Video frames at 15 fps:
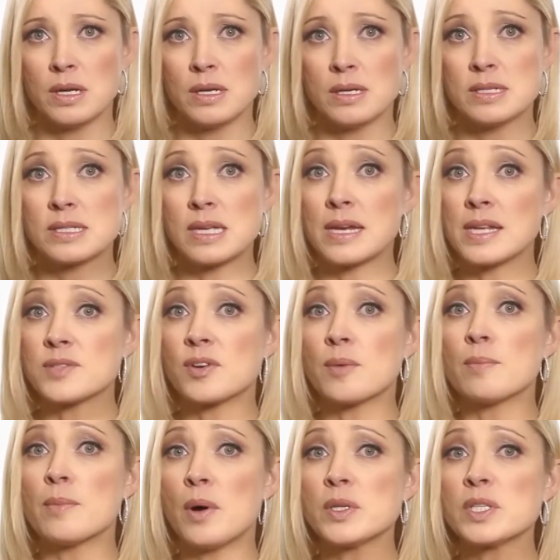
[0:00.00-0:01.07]
Studies
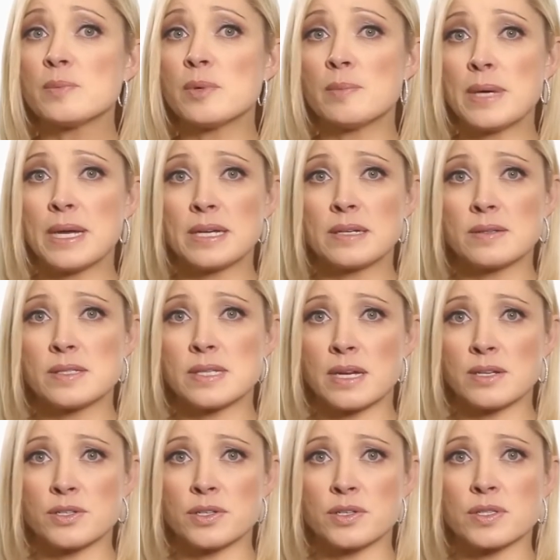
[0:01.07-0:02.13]
from multiple medical
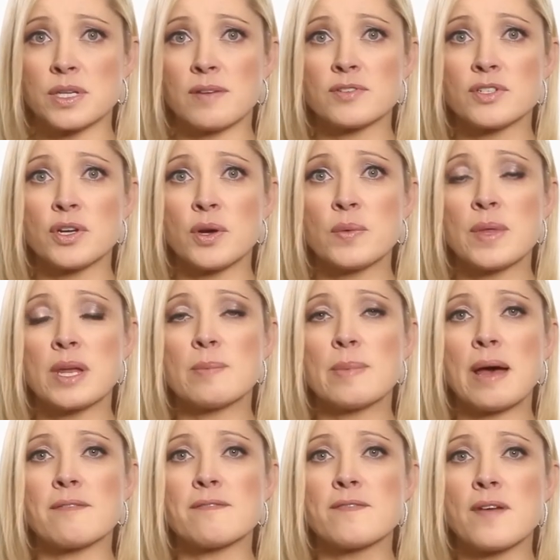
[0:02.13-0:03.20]
centers have shown that about